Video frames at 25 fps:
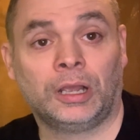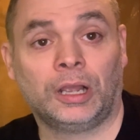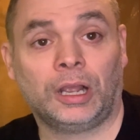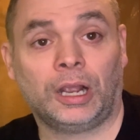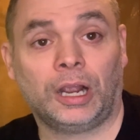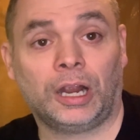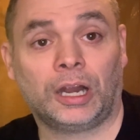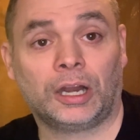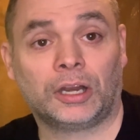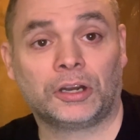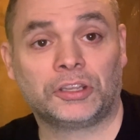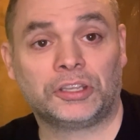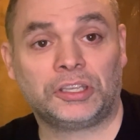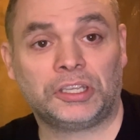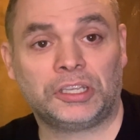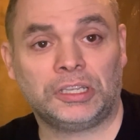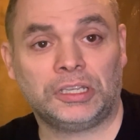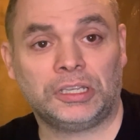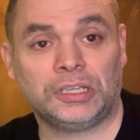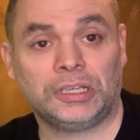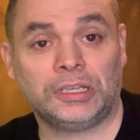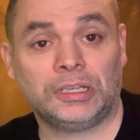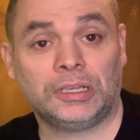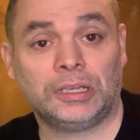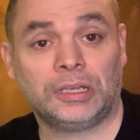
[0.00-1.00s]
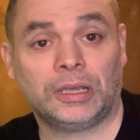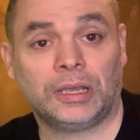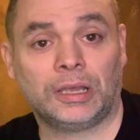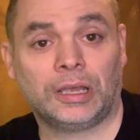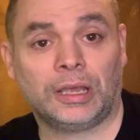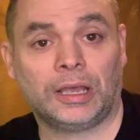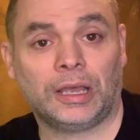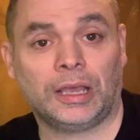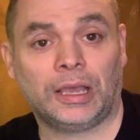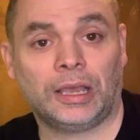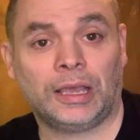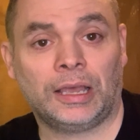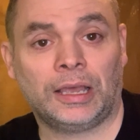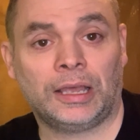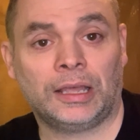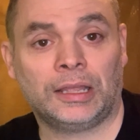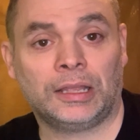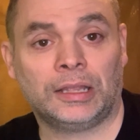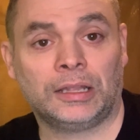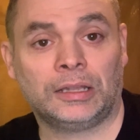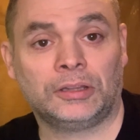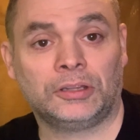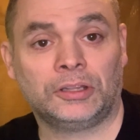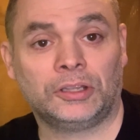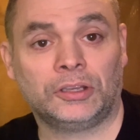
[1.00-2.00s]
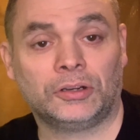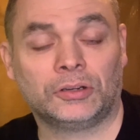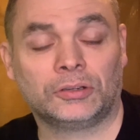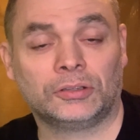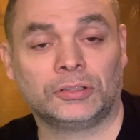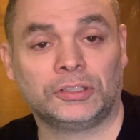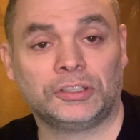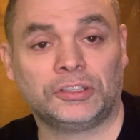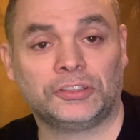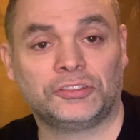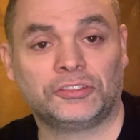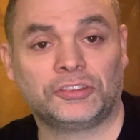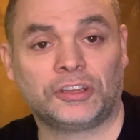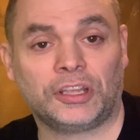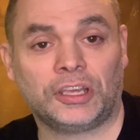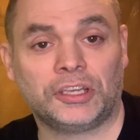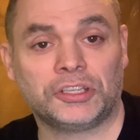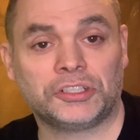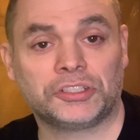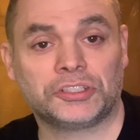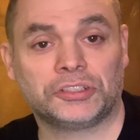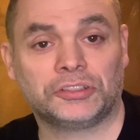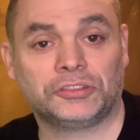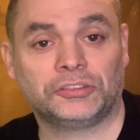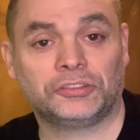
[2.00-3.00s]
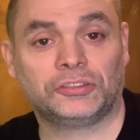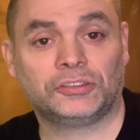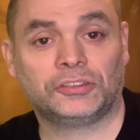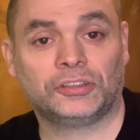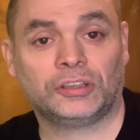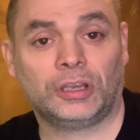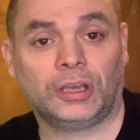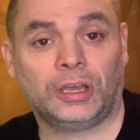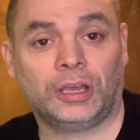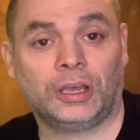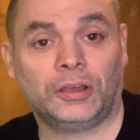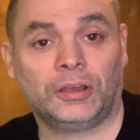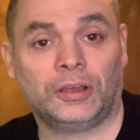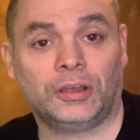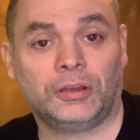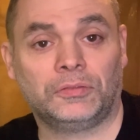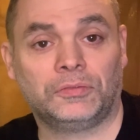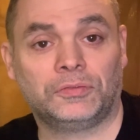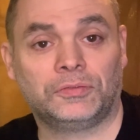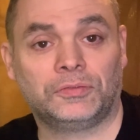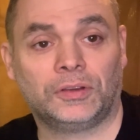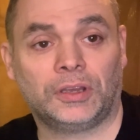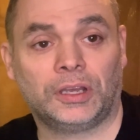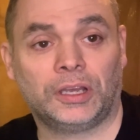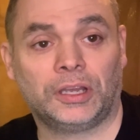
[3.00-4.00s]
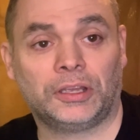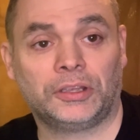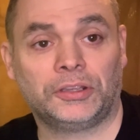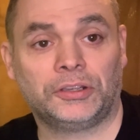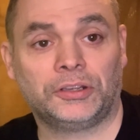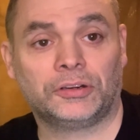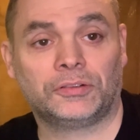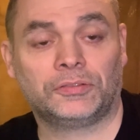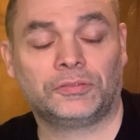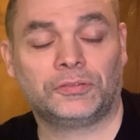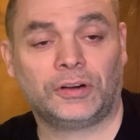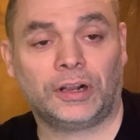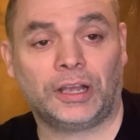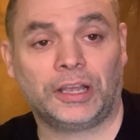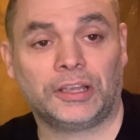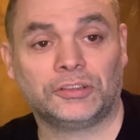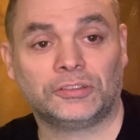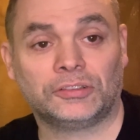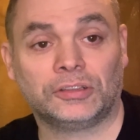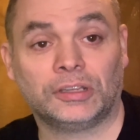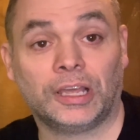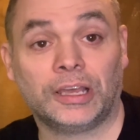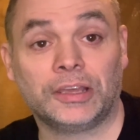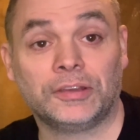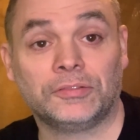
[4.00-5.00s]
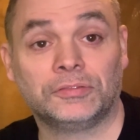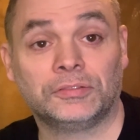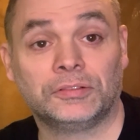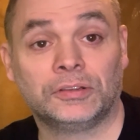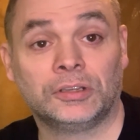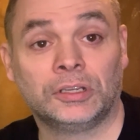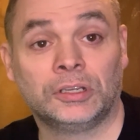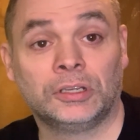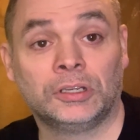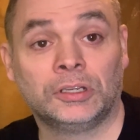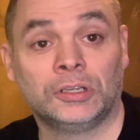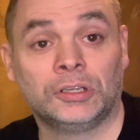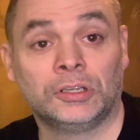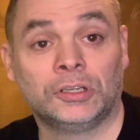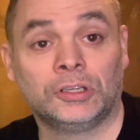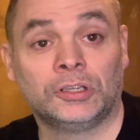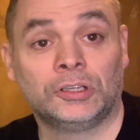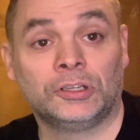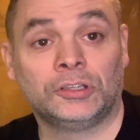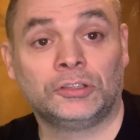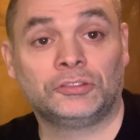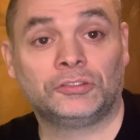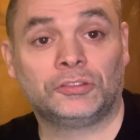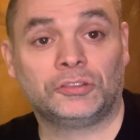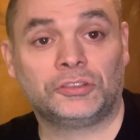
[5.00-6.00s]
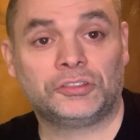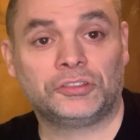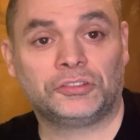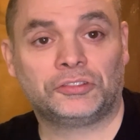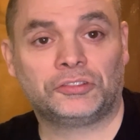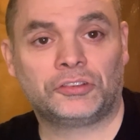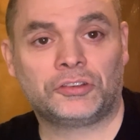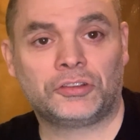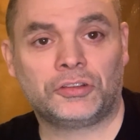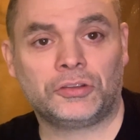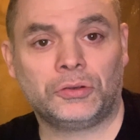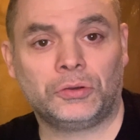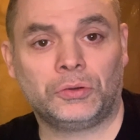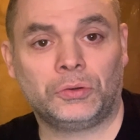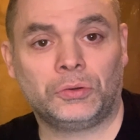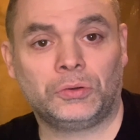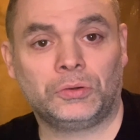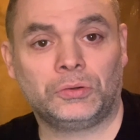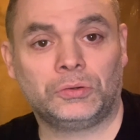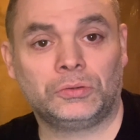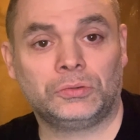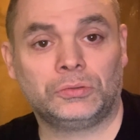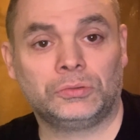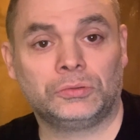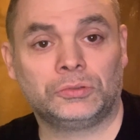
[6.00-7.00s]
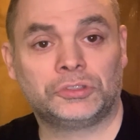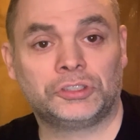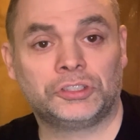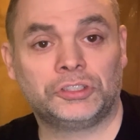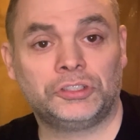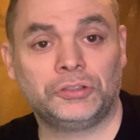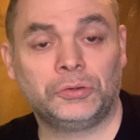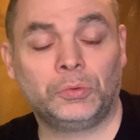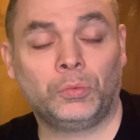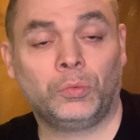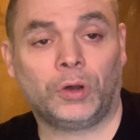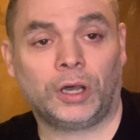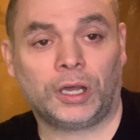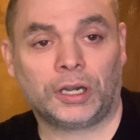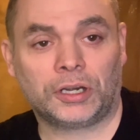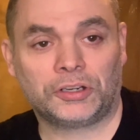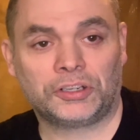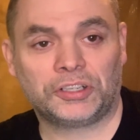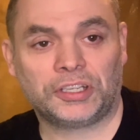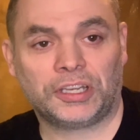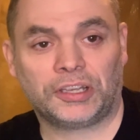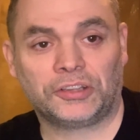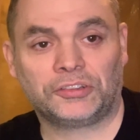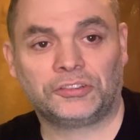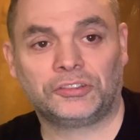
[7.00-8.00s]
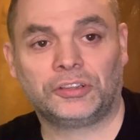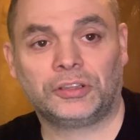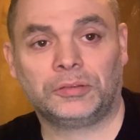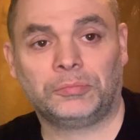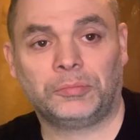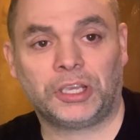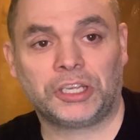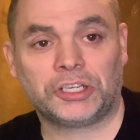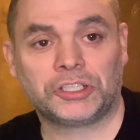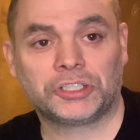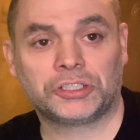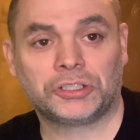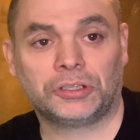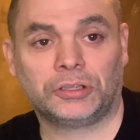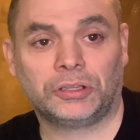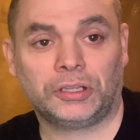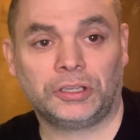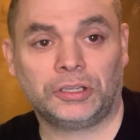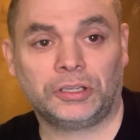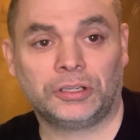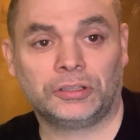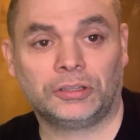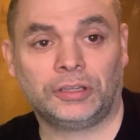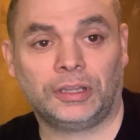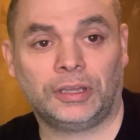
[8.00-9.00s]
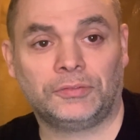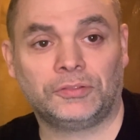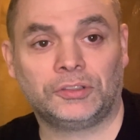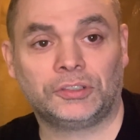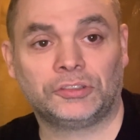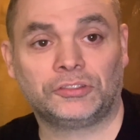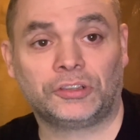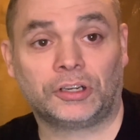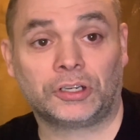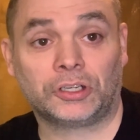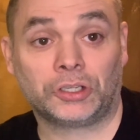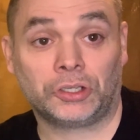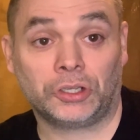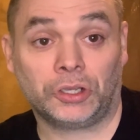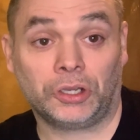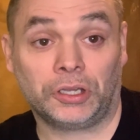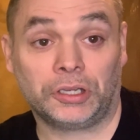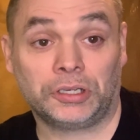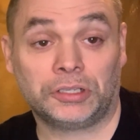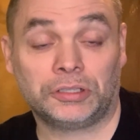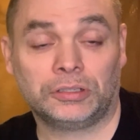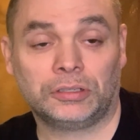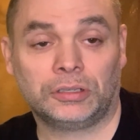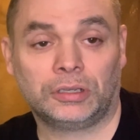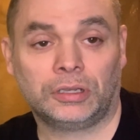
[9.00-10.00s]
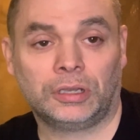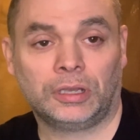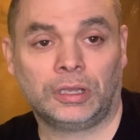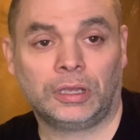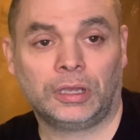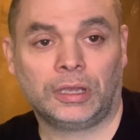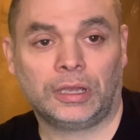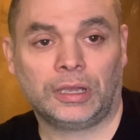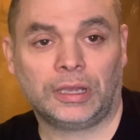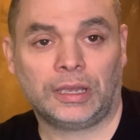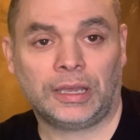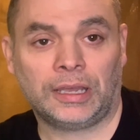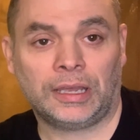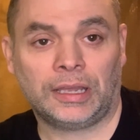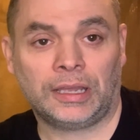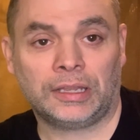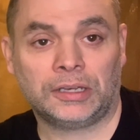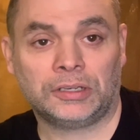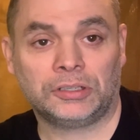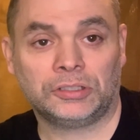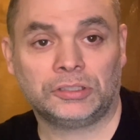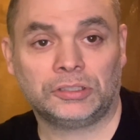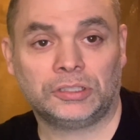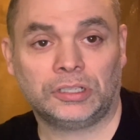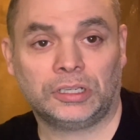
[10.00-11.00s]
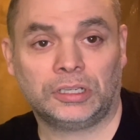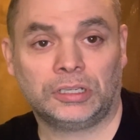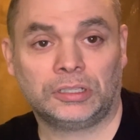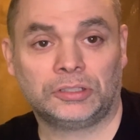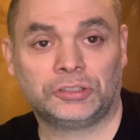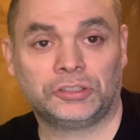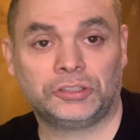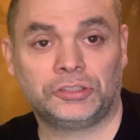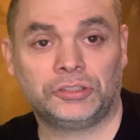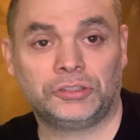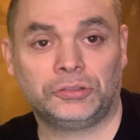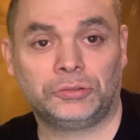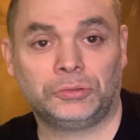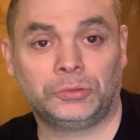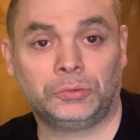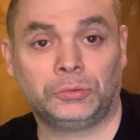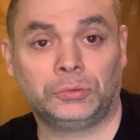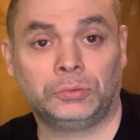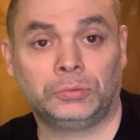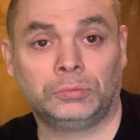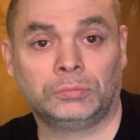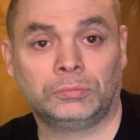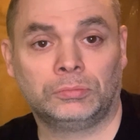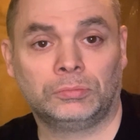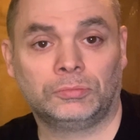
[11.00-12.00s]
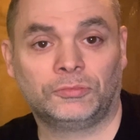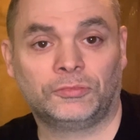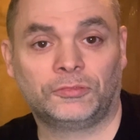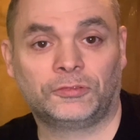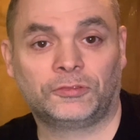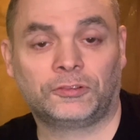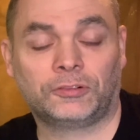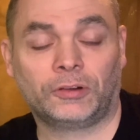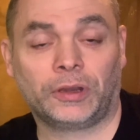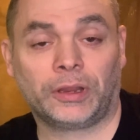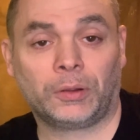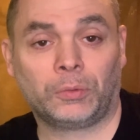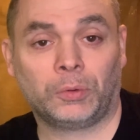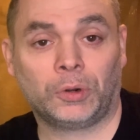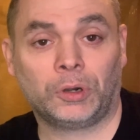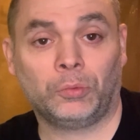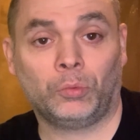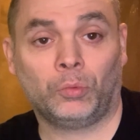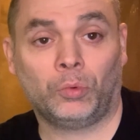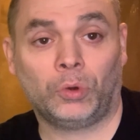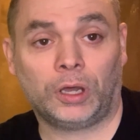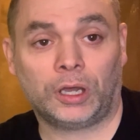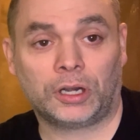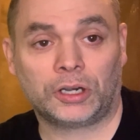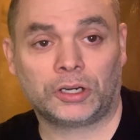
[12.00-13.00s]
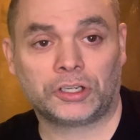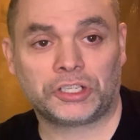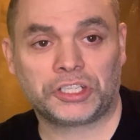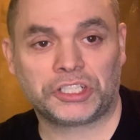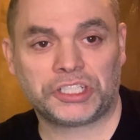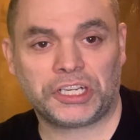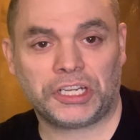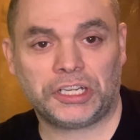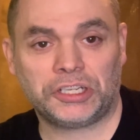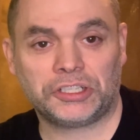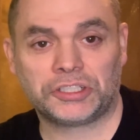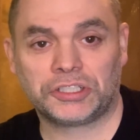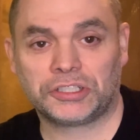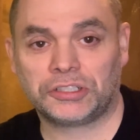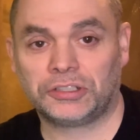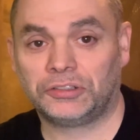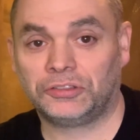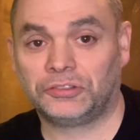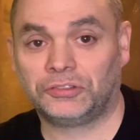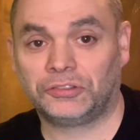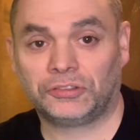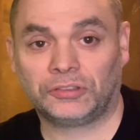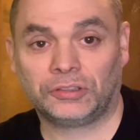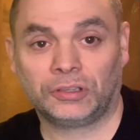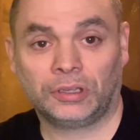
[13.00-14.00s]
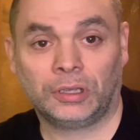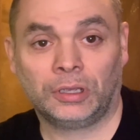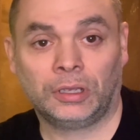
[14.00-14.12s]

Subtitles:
are key in the early stages of your fry's life. So just to do water testing, make sure that your levels are good, and to do frequent water changes